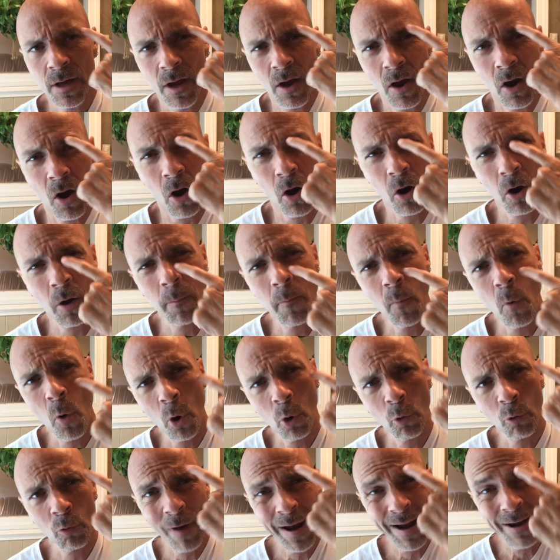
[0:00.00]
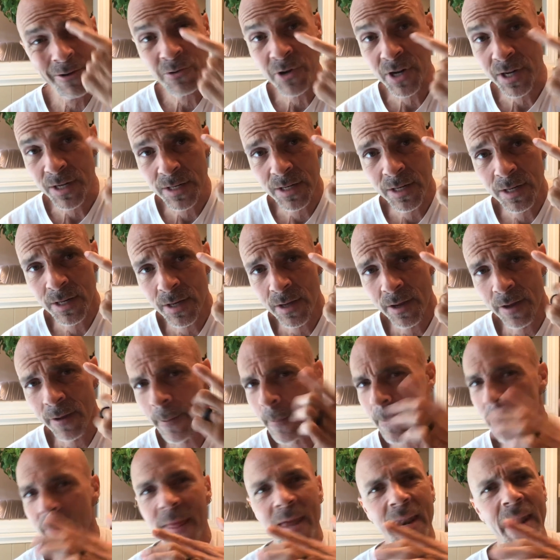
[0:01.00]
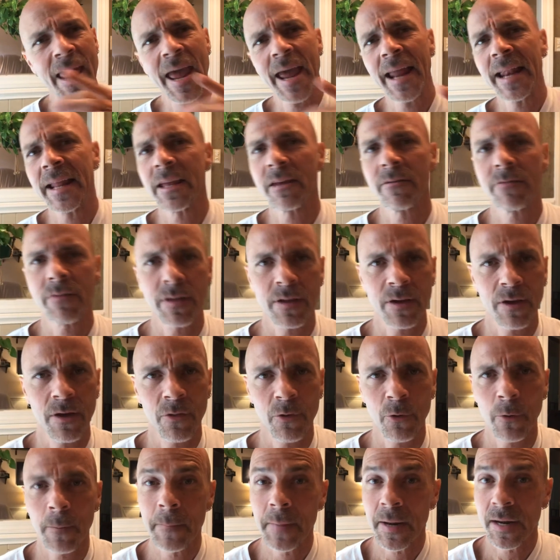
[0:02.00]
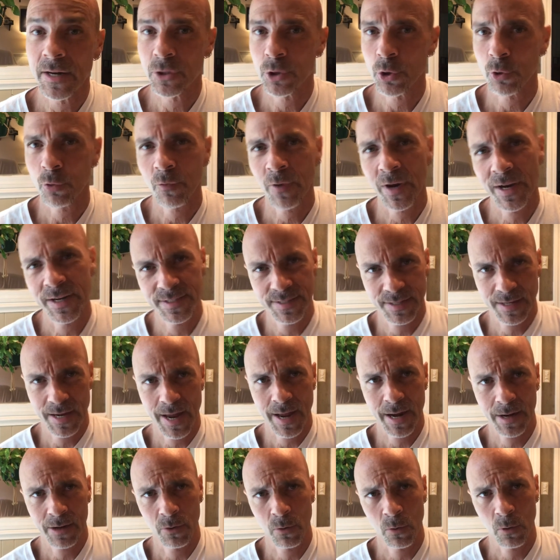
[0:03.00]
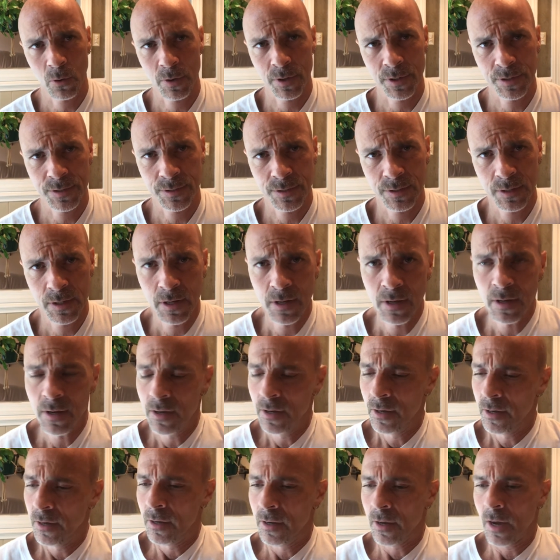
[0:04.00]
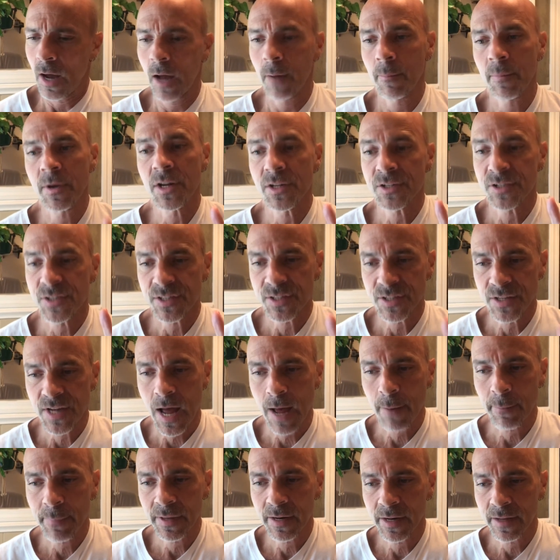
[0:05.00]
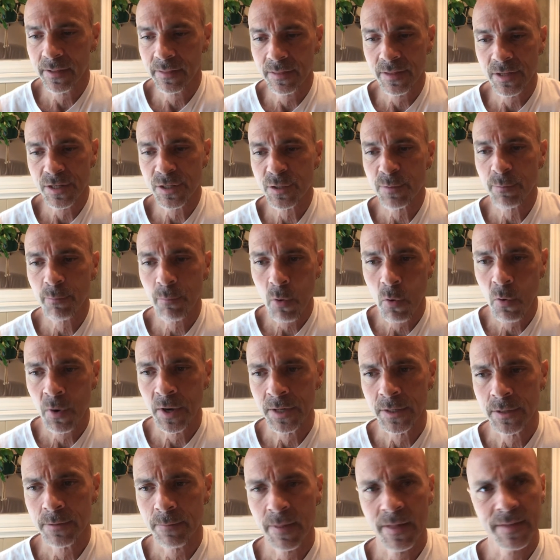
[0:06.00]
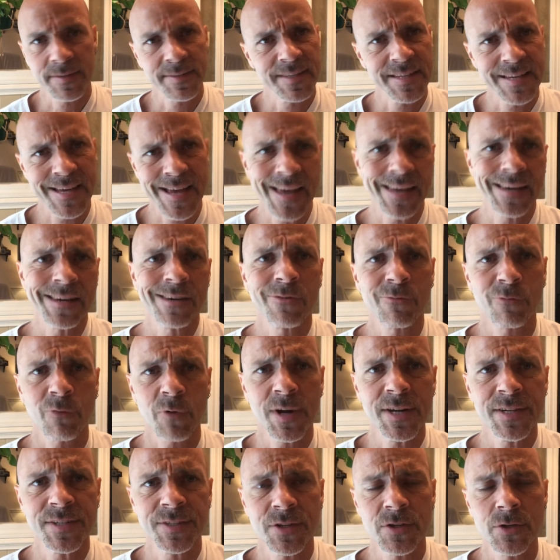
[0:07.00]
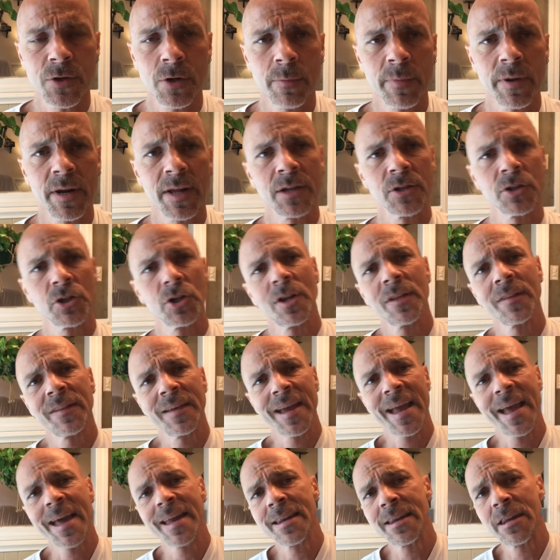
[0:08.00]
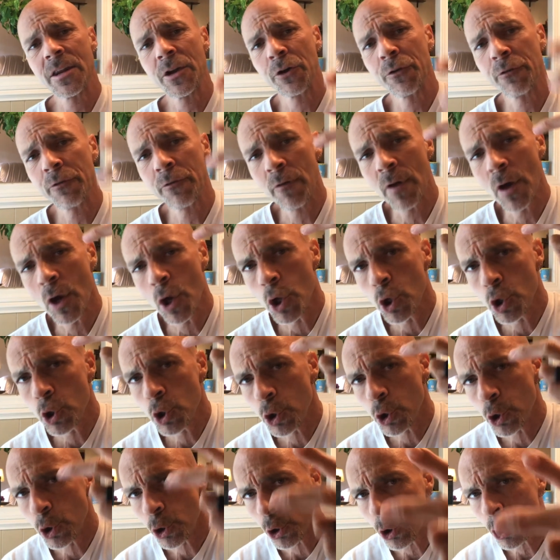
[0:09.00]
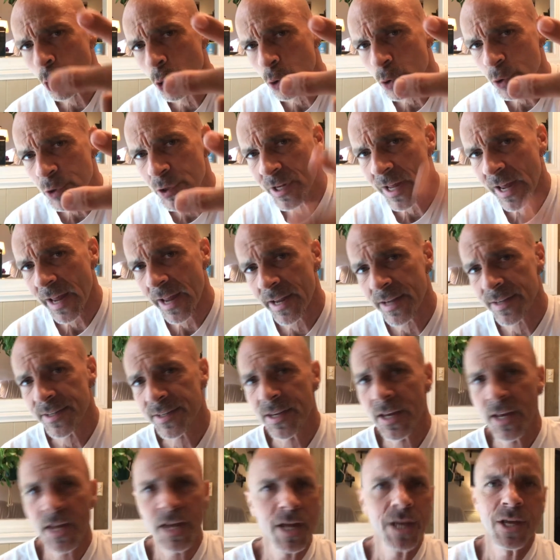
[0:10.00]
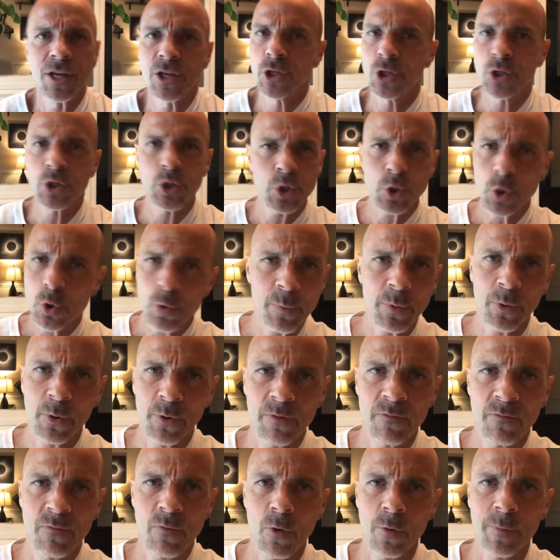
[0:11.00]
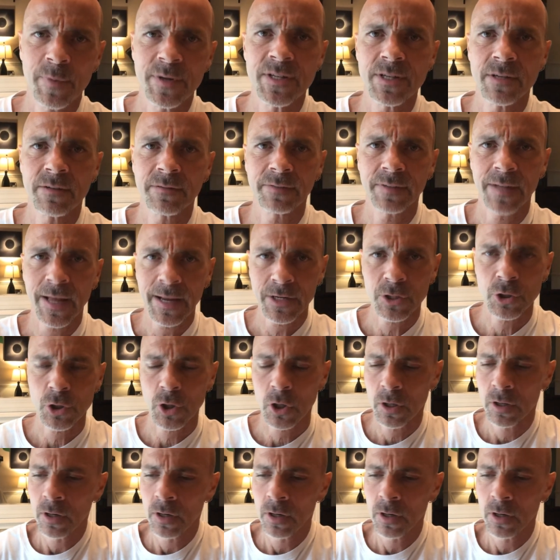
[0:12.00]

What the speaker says: are more rounded than any of the other major race categories. I'm going to stop it at this point. That's the end of race determination and the end of Tuesday's super informative lecture.